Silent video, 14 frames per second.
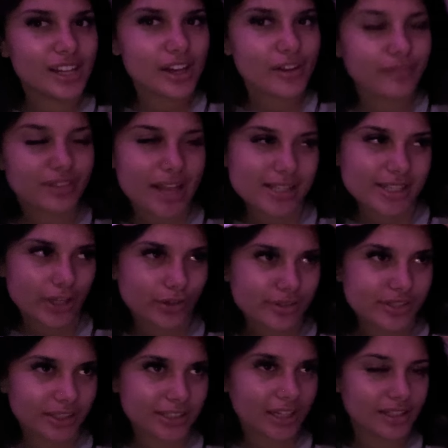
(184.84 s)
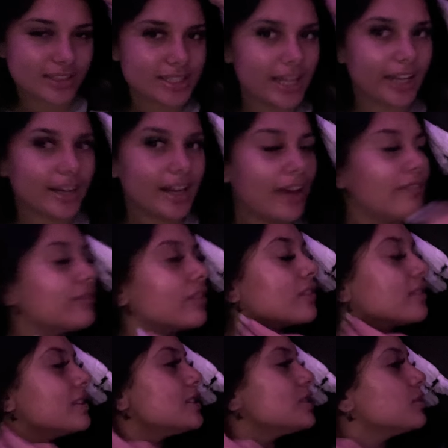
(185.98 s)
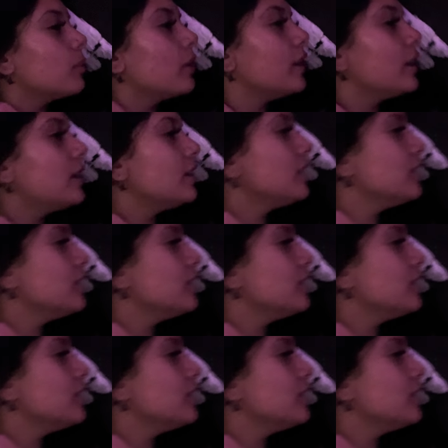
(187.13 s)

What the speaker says: for that tattoo, 6 out of 10, and for this one,